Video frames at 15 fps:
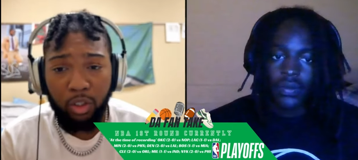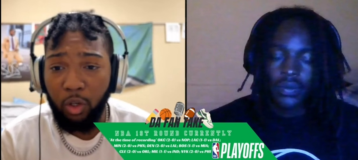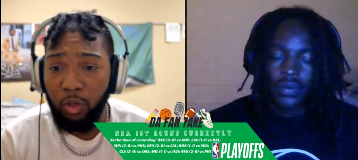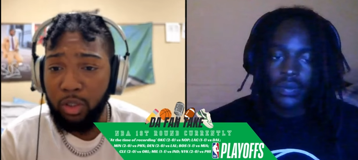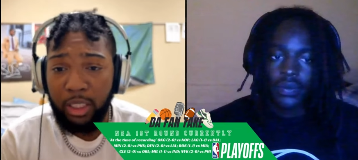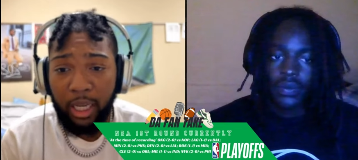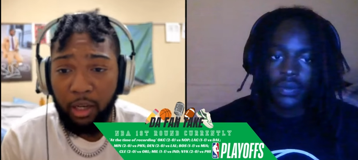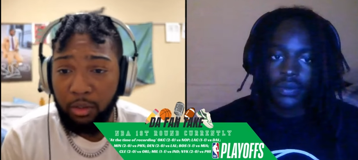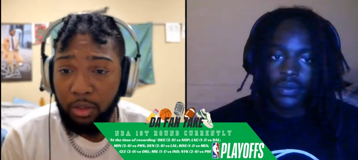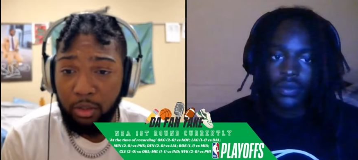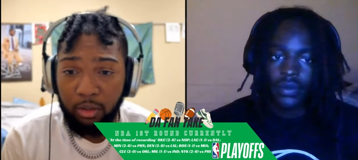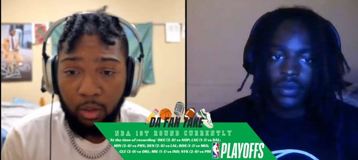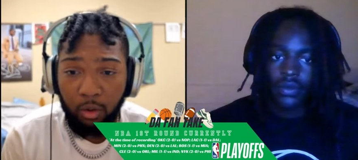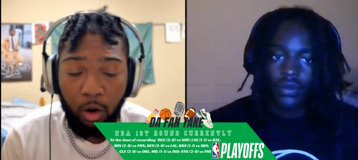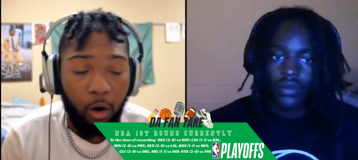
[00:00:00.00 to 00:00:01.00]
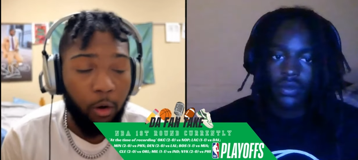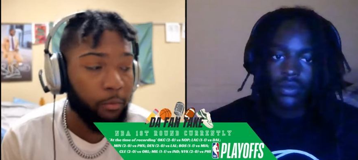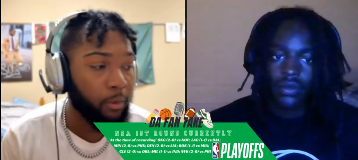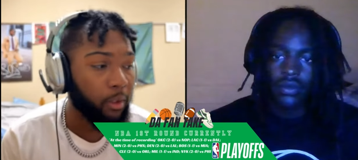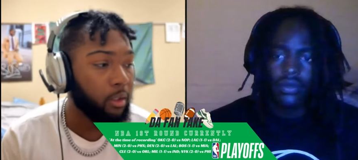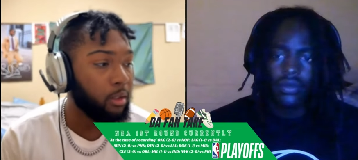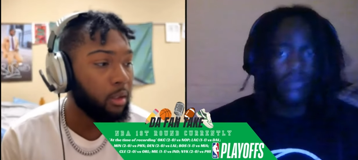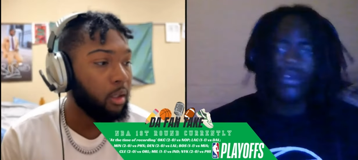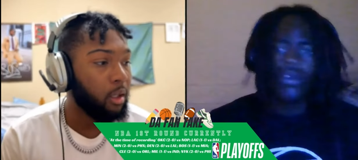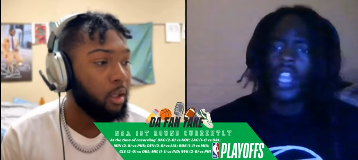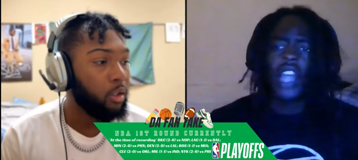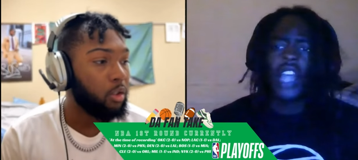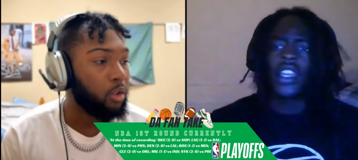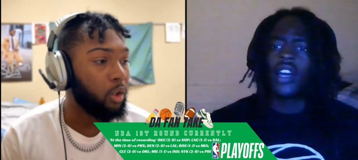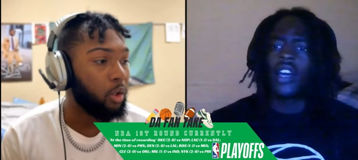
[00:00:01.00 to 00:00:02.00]
Speaker 1: are no slouches on offense,
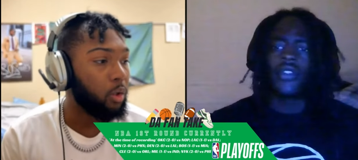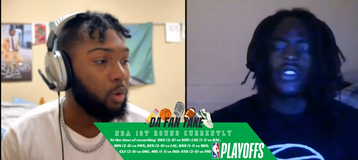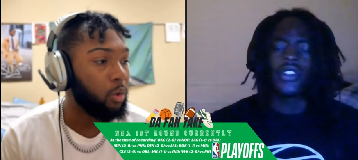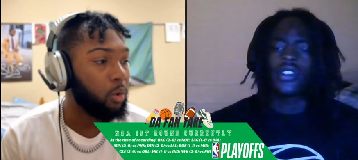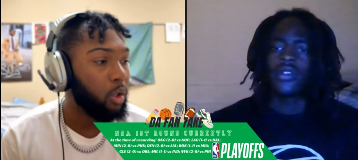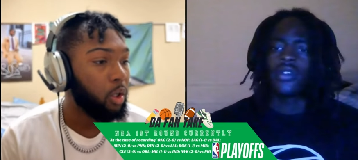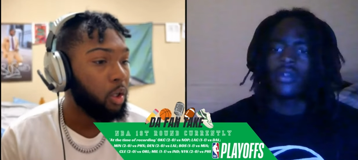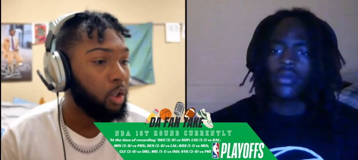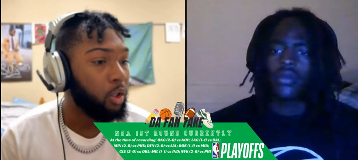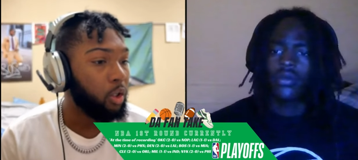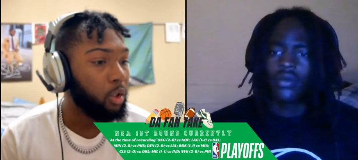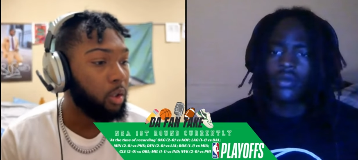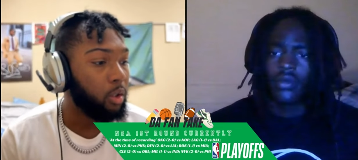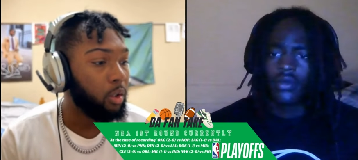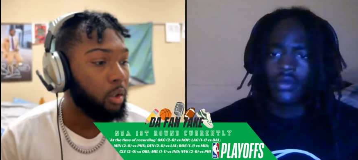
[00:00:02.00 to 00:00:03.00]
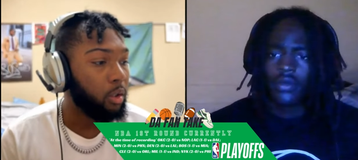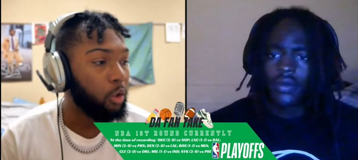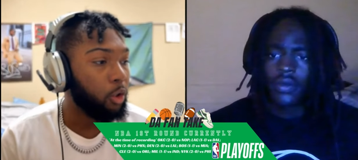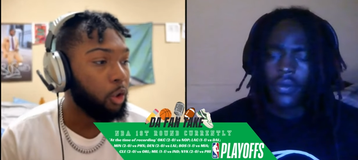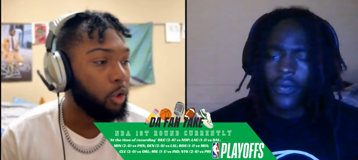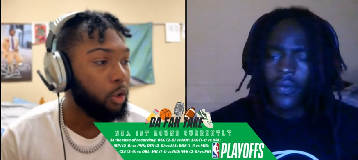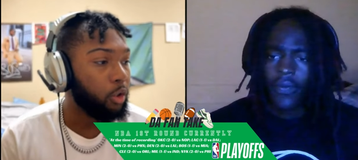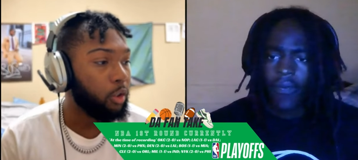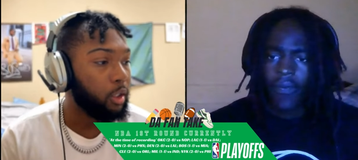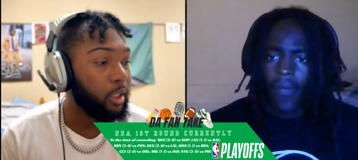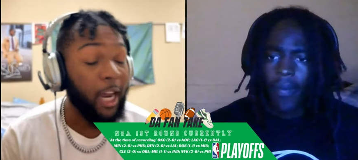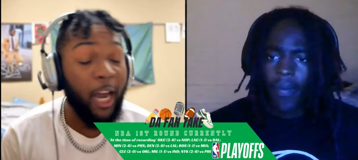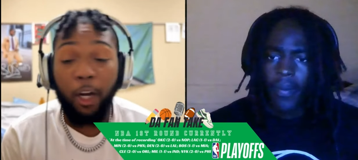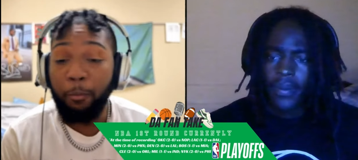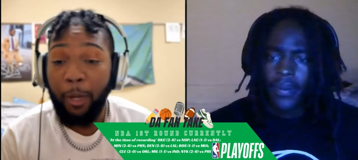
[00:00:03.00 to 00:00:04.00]
so sure. you're you're
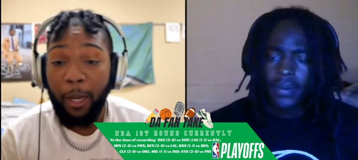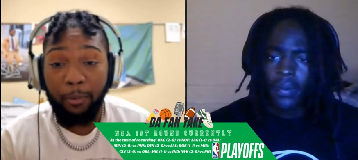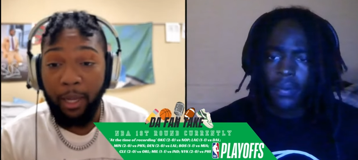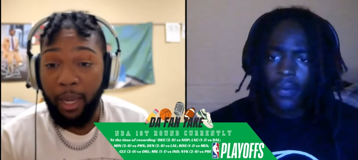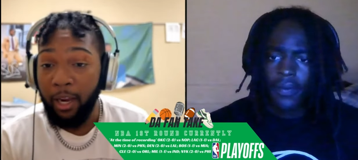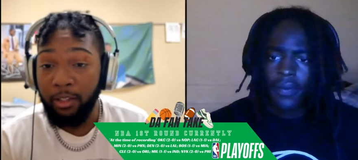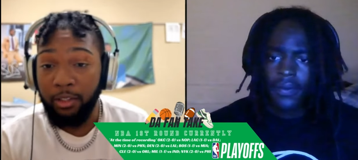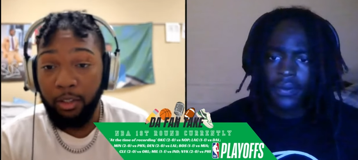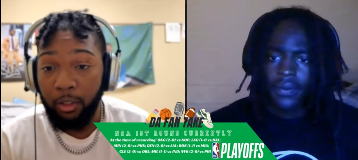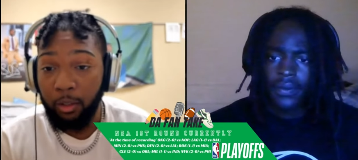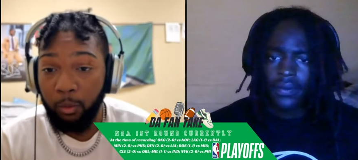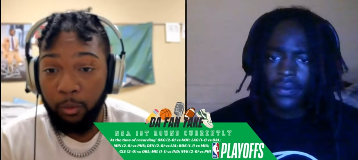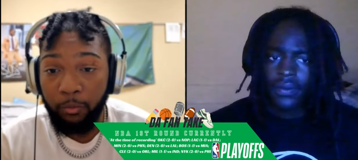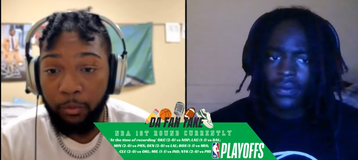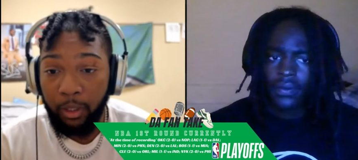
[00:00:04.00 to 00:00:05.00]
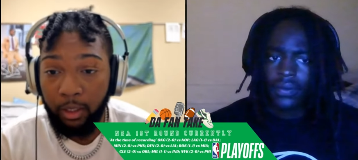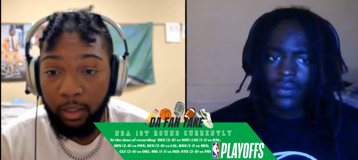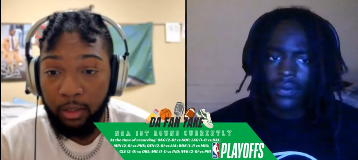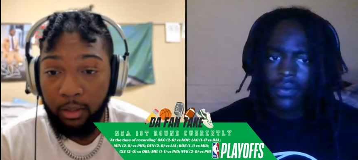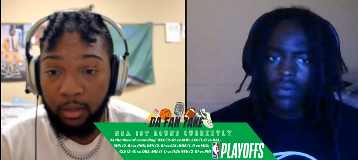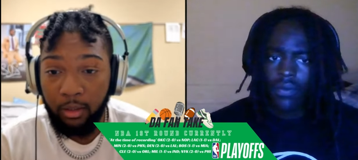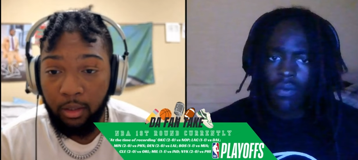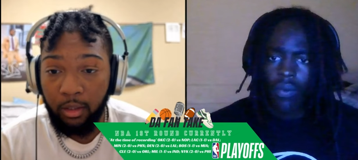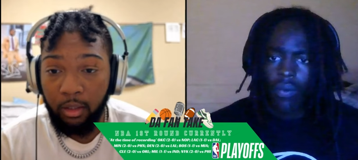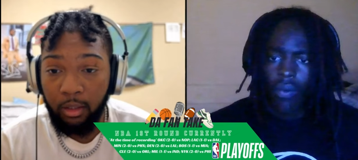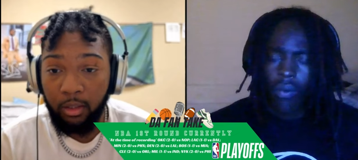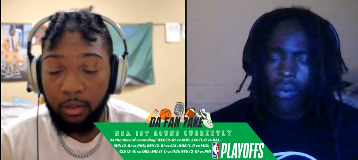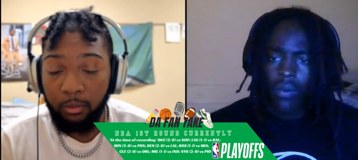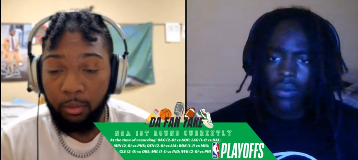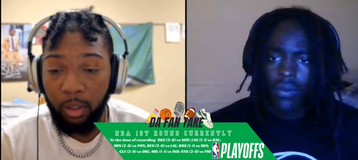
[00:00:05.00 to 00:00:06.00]
not gonna be able to answer them with Phoenix,
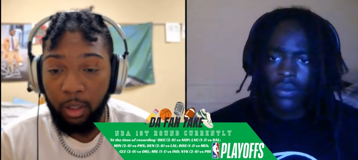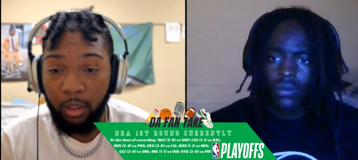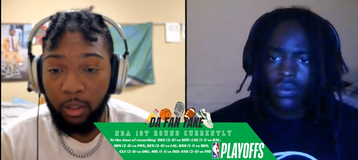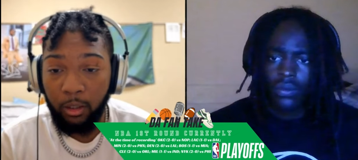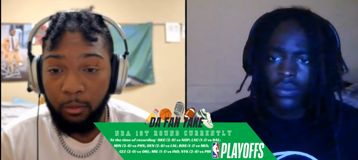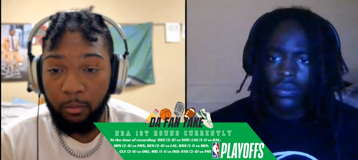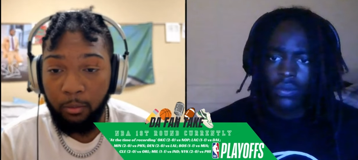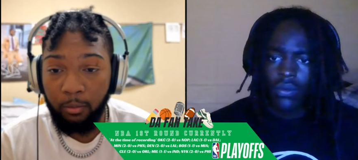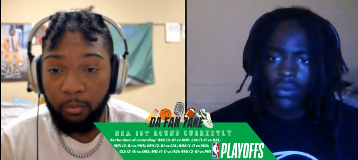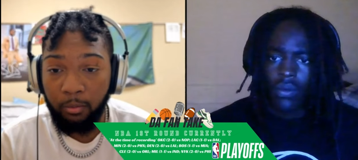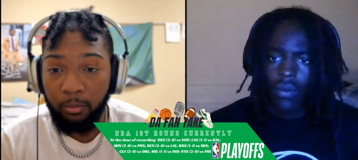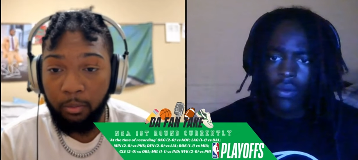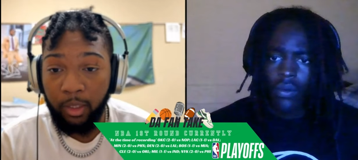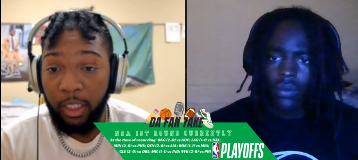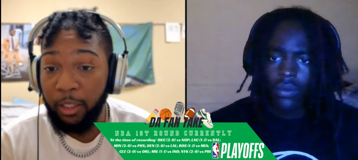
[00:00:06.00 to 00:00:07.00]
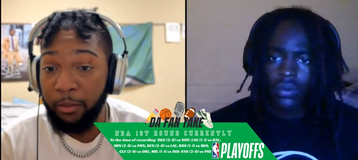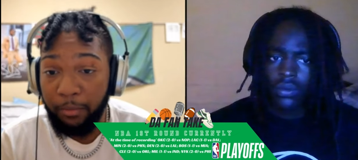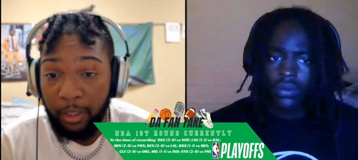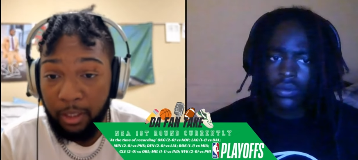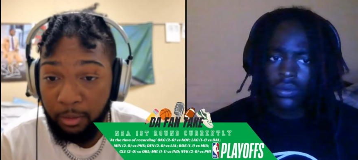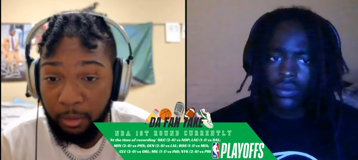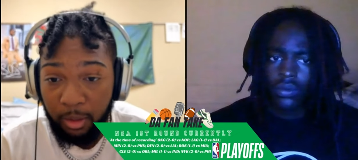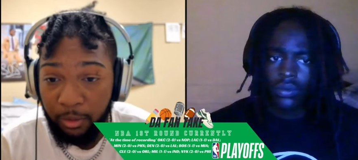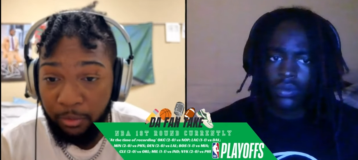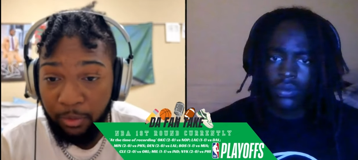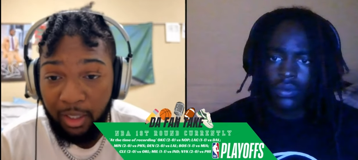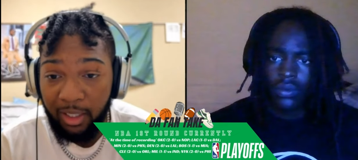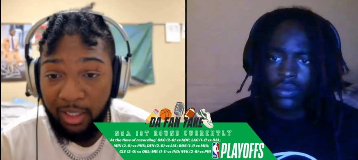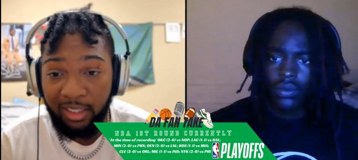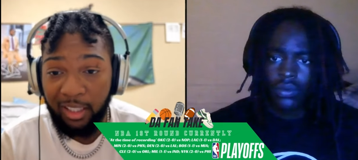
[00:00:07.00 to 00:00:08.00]
uh, uh, defense because Phoenix